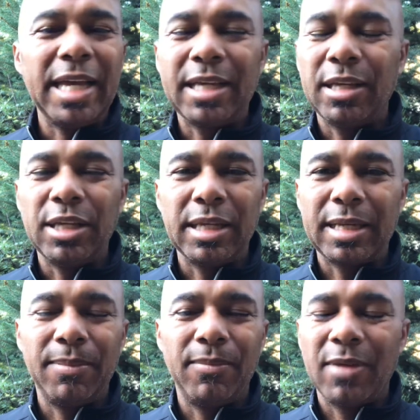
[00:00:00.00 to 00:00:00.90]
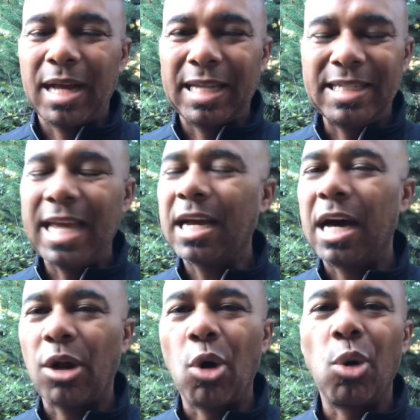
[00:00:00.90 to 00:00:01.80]
it, you can uh, take
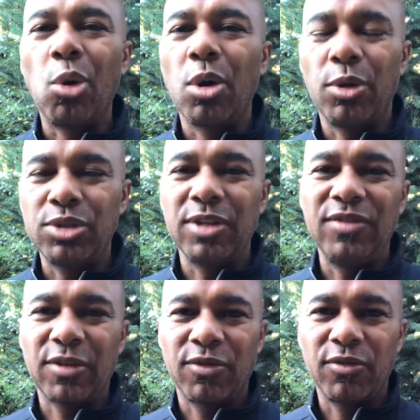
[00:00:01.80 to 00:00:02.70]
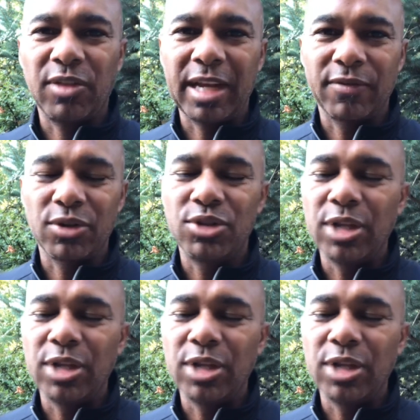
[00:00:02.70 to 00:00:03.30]
on a whole host of different flavors.